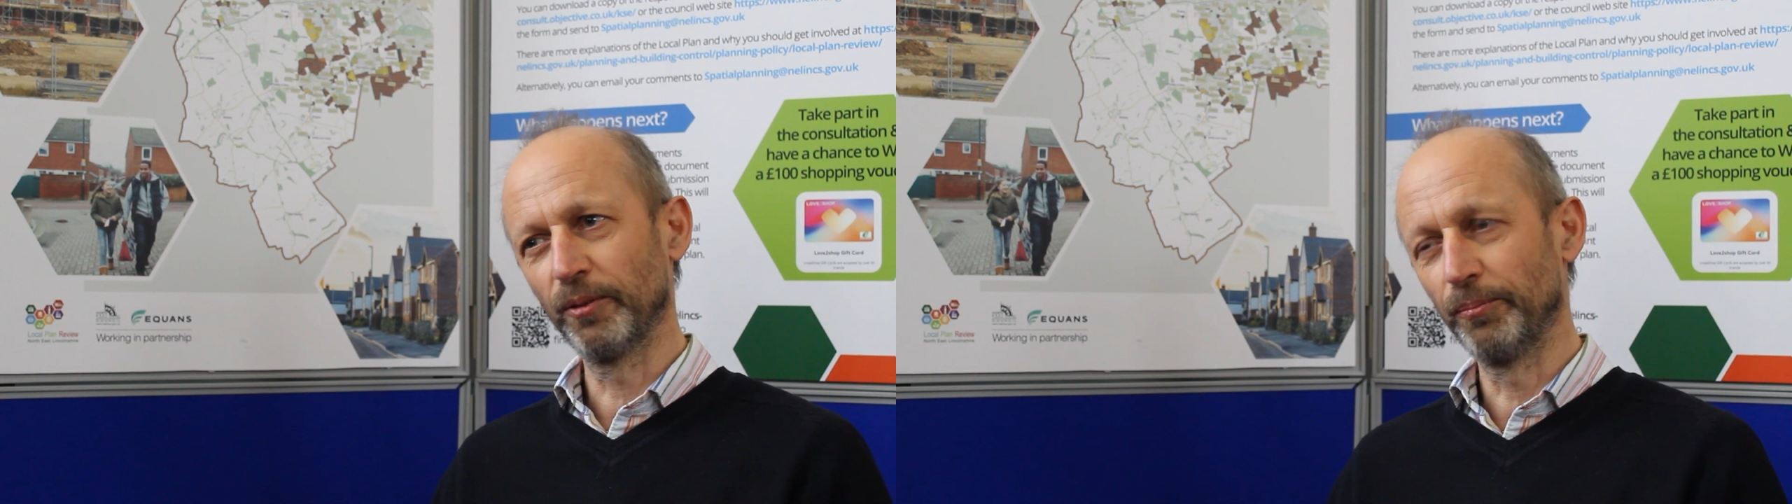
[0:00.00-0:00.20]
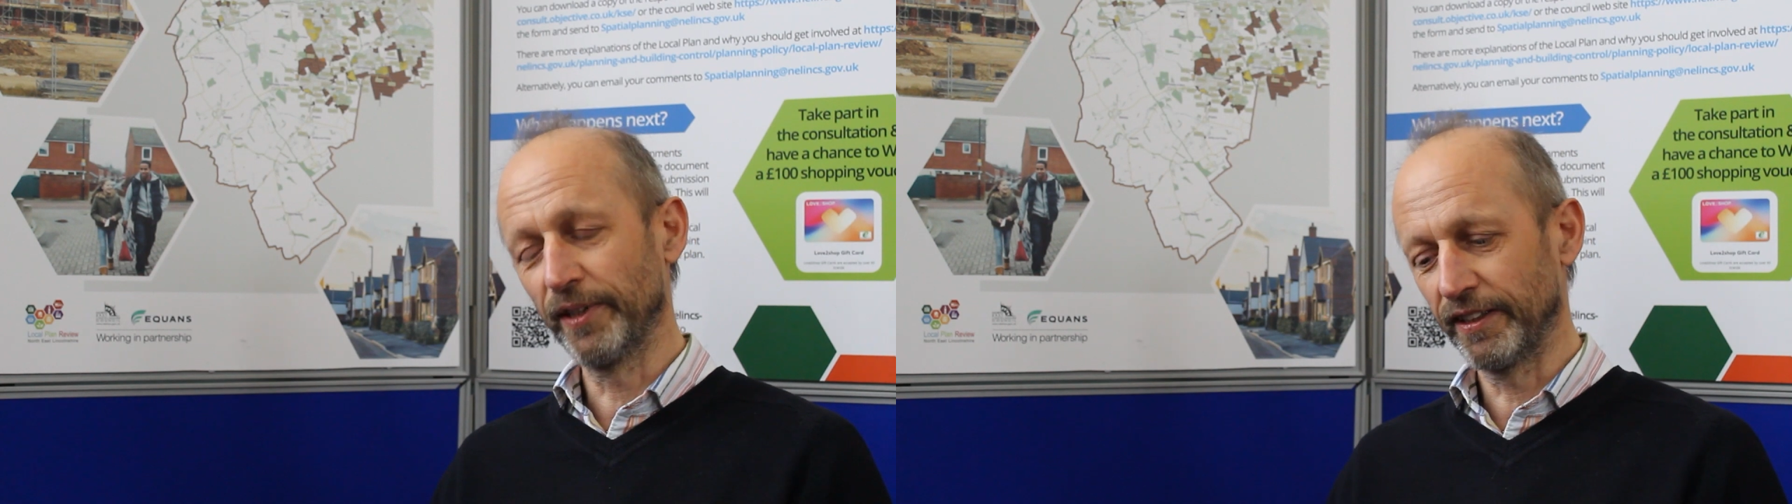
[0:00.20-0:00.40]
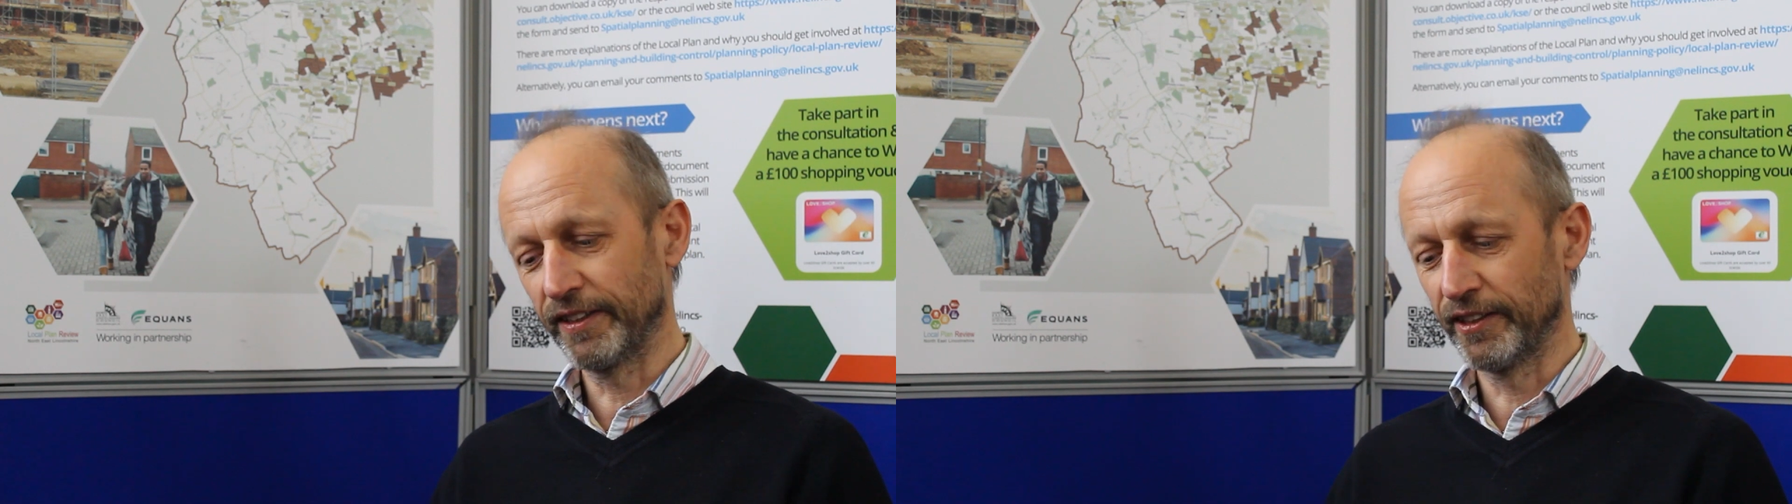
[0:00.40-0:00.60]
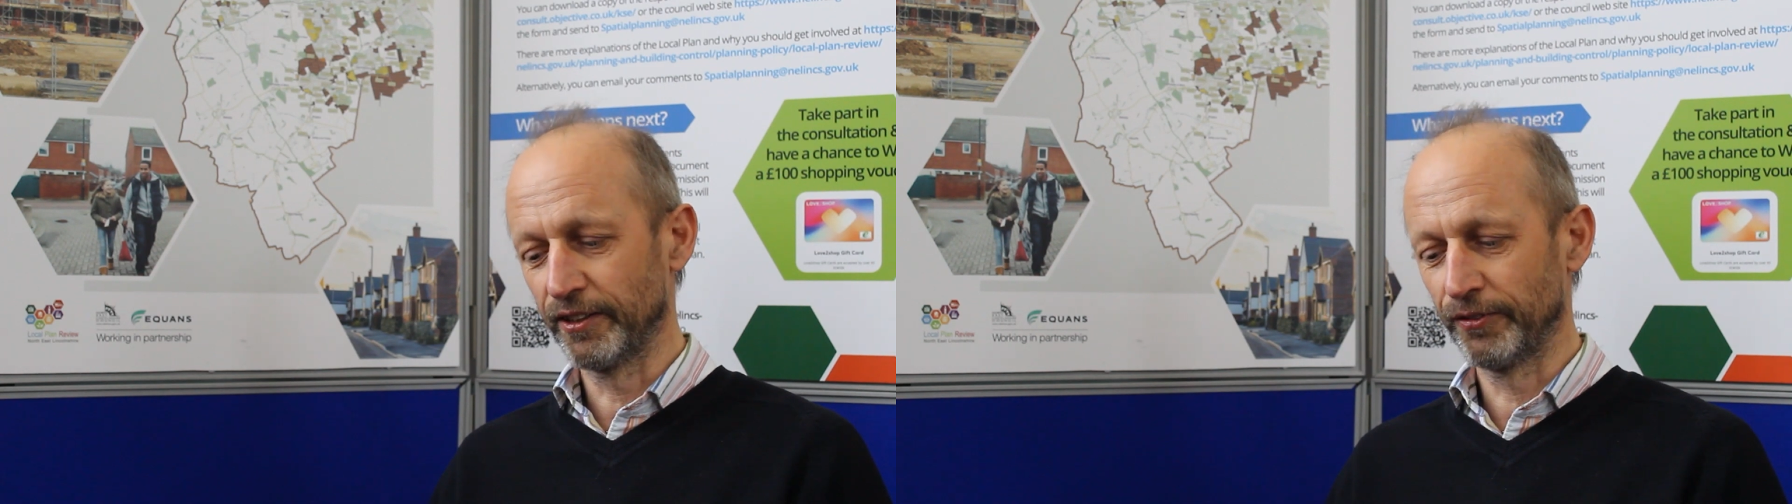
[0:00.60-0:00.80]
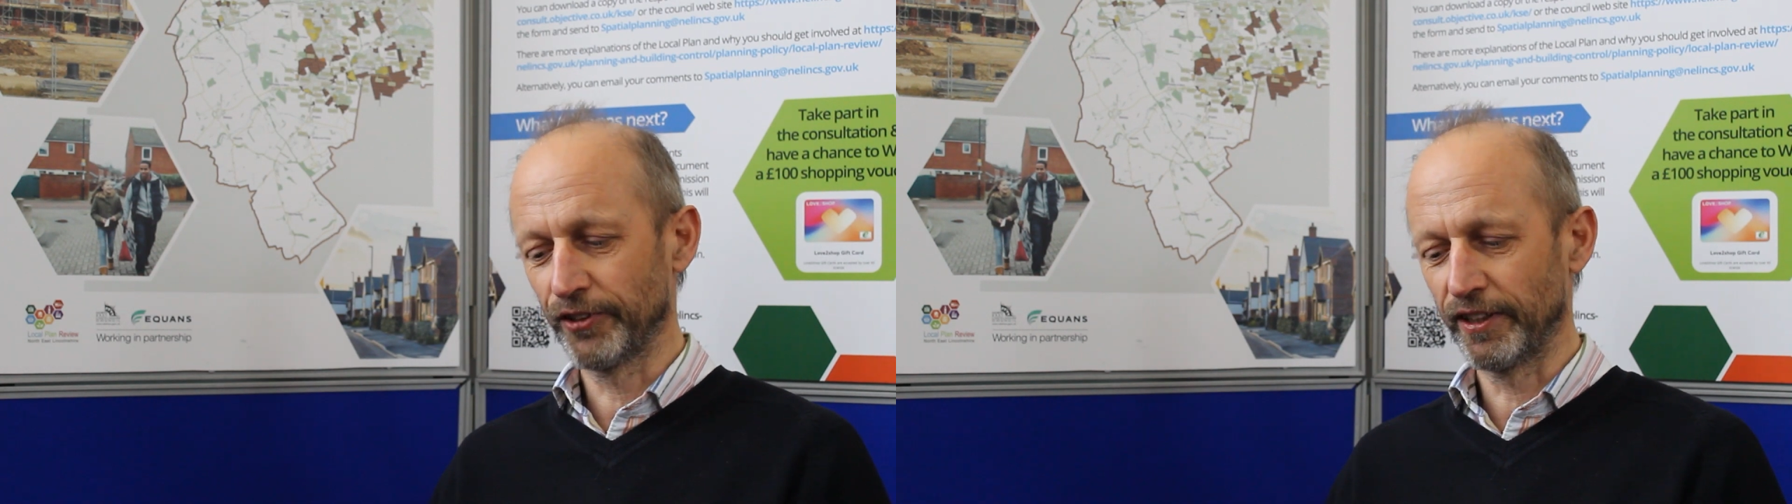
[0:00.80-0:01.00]
and be
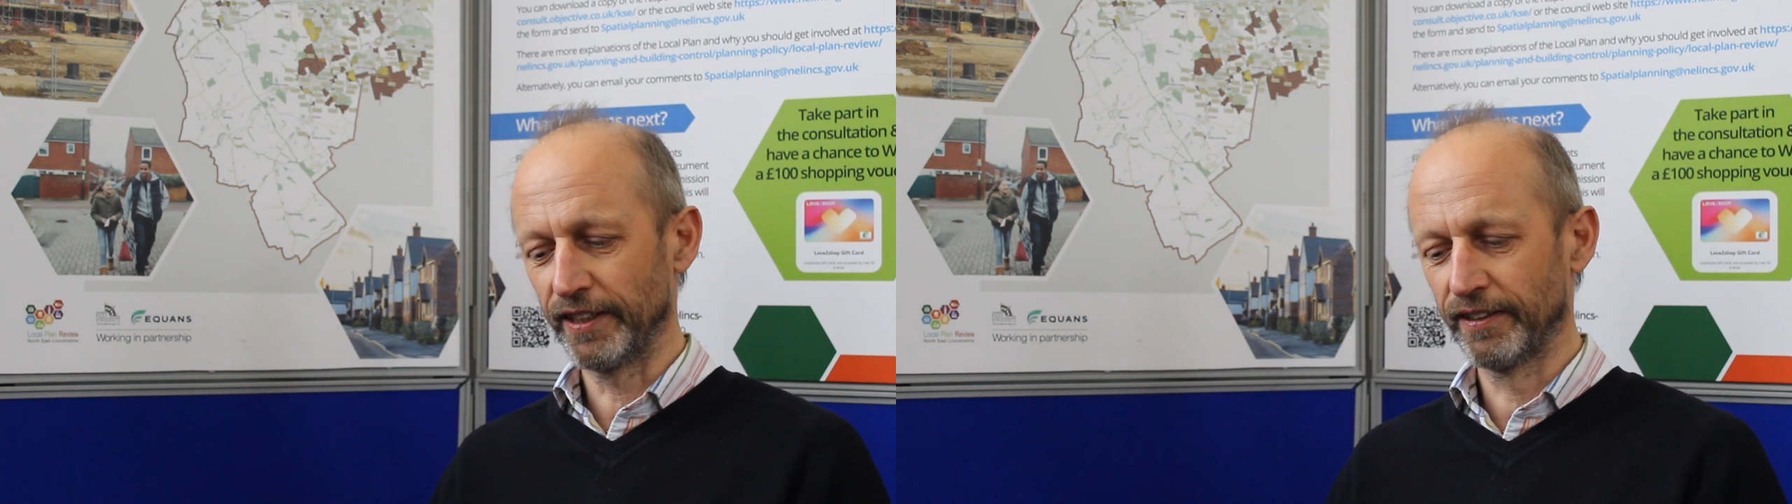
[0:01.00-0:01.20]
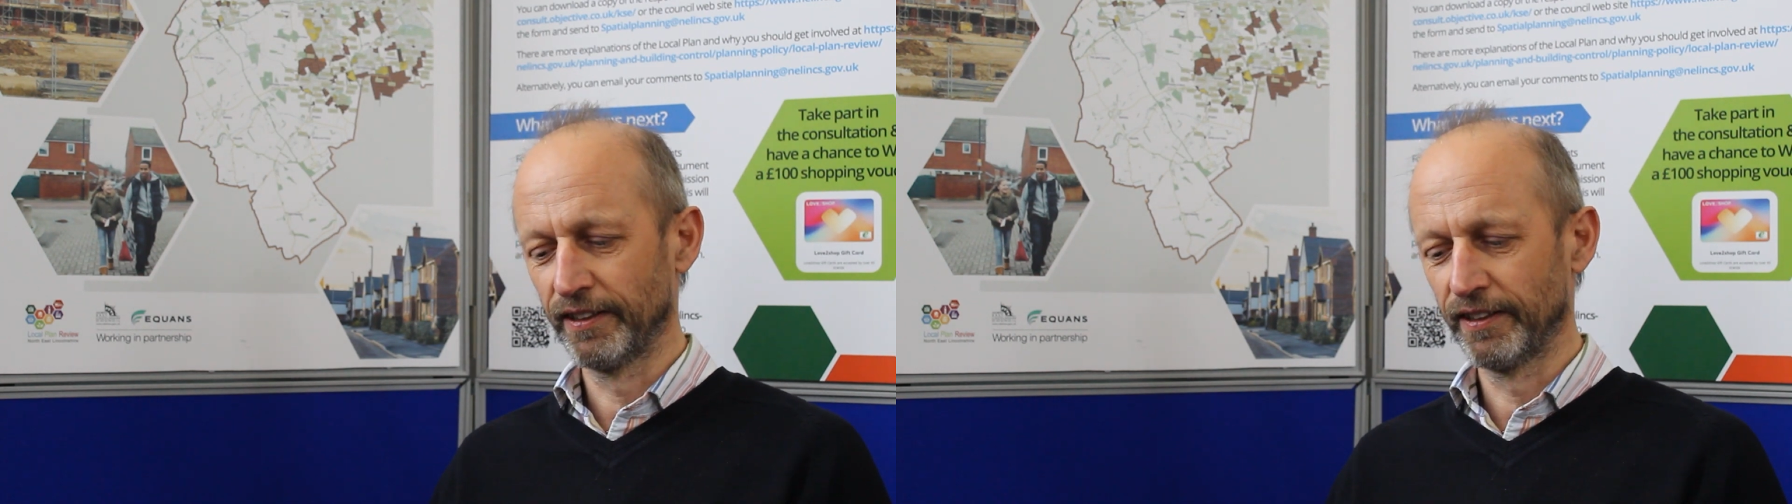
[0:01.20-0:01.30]
identified